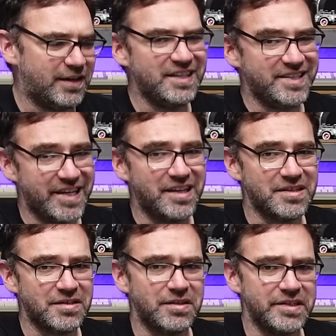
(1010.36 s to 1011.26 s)
I'd say
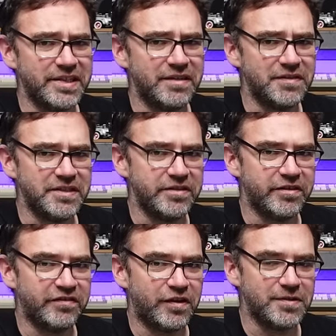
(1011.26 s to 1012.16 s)
that's close enough to
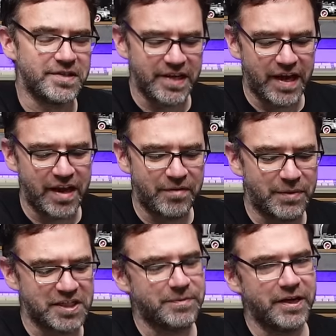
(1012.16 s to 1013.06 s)
0 volts and
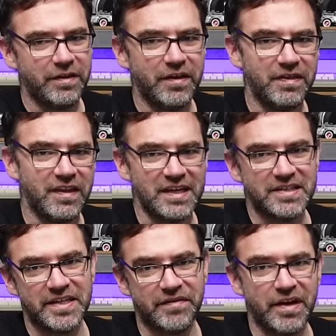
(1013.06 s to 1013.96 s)
much better than the
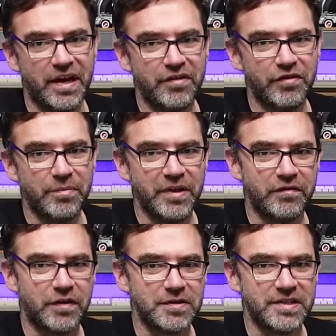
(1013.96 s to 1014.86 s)
700
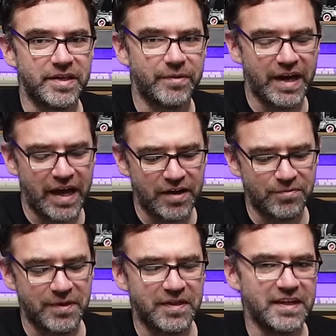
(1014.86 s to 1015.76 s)
millivolts that we had
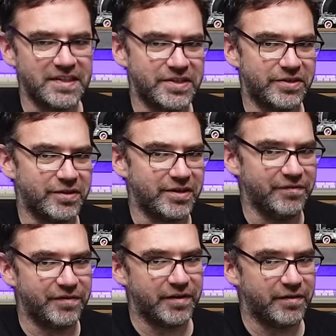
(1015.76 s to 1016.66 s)
with the stock
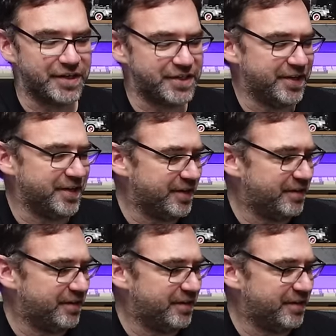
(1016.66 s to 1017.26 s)
configuration.